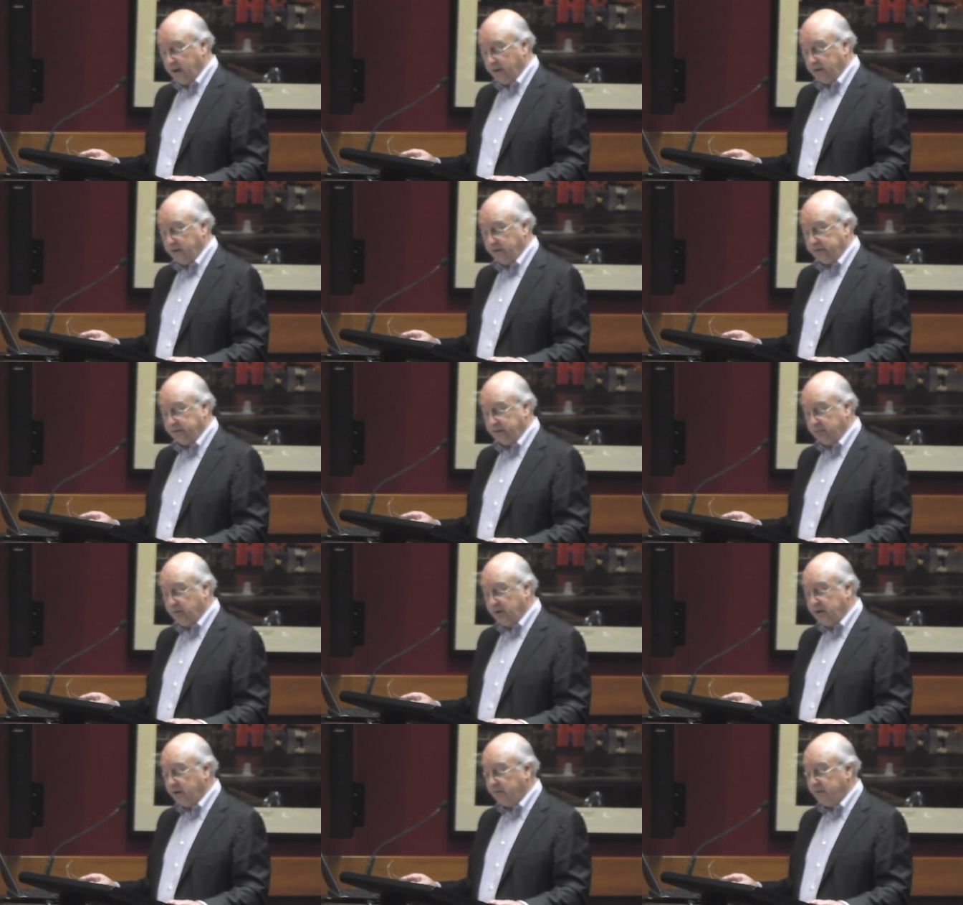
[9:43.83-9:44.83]
The, his, the
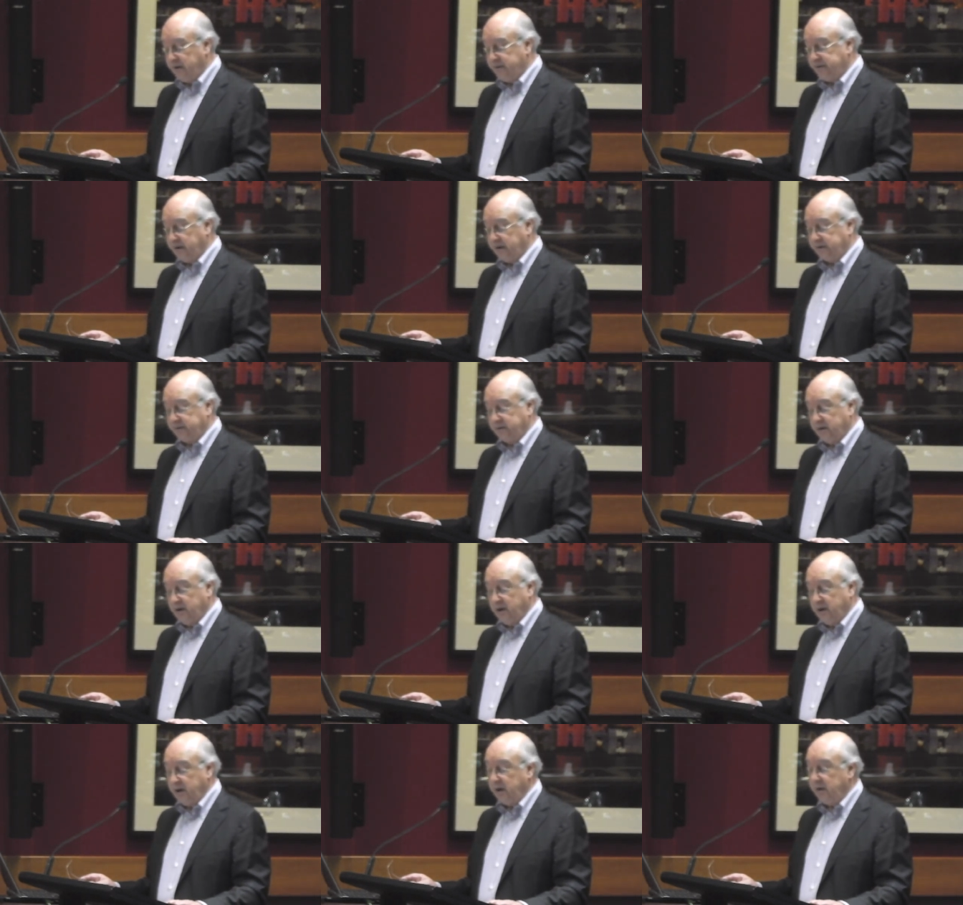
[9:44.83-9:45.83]
meaning of any text
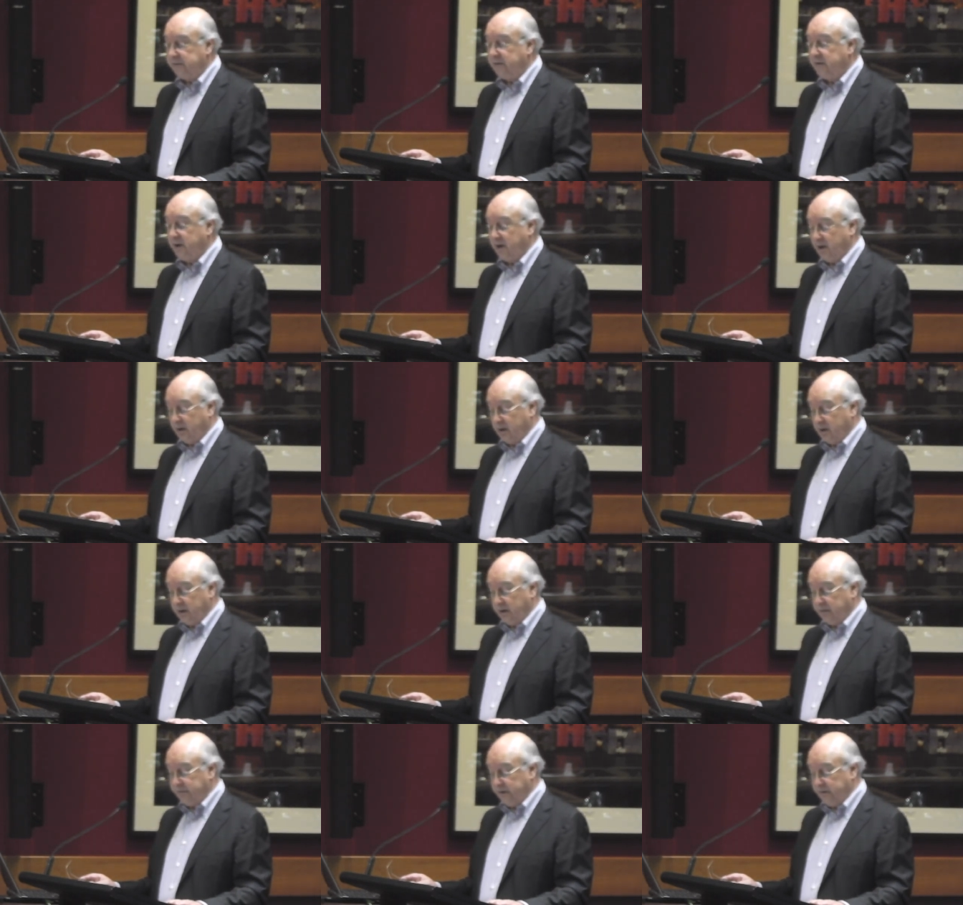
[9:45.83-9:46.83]
is in the eye
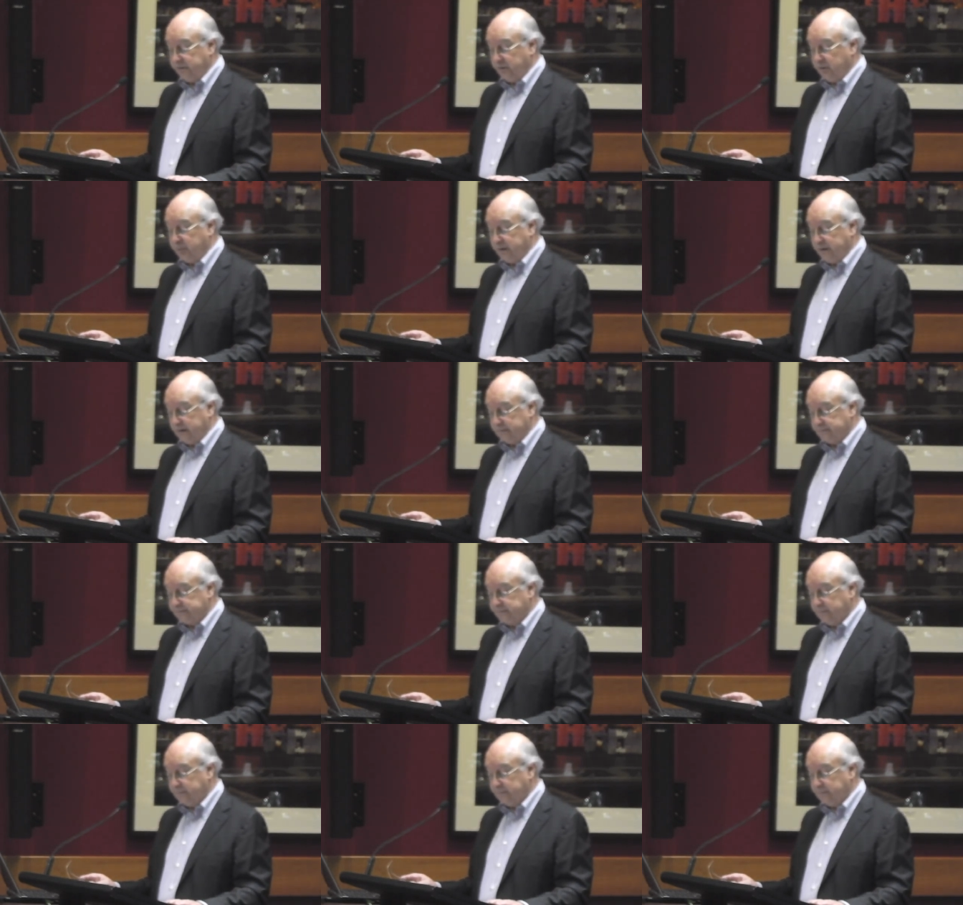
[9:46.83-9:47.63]
of the interpreter.